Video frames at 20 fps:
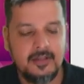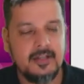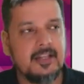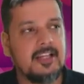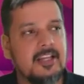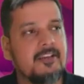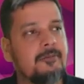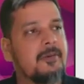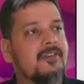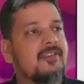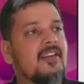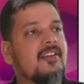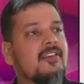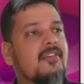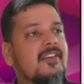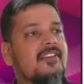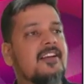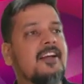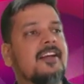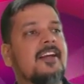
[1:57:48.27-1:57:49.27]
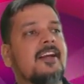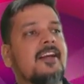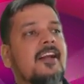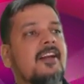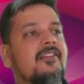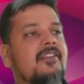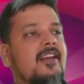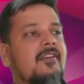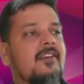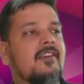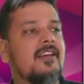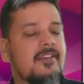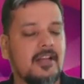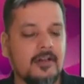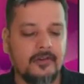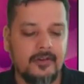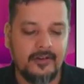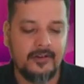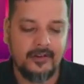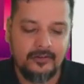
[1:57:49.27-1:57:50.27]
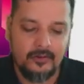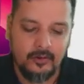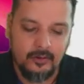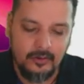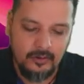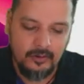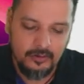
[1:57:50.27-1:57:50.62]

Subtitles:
if business facilitator is giving services to